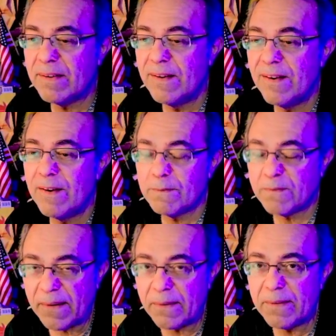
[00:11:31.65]
a
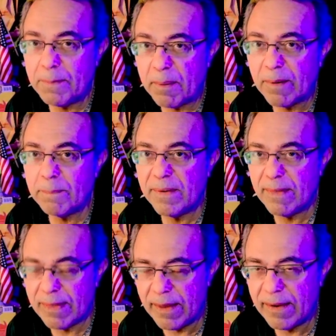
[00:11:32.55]
fire department
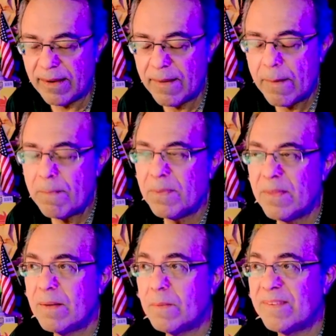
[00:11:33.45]
thing,
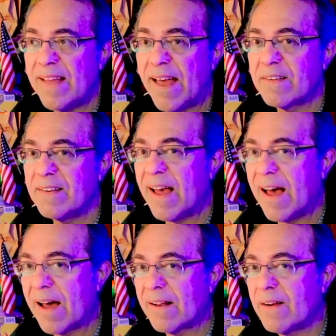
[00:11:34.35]
was actually
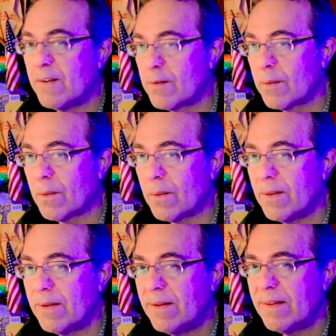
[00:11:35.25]
out of control.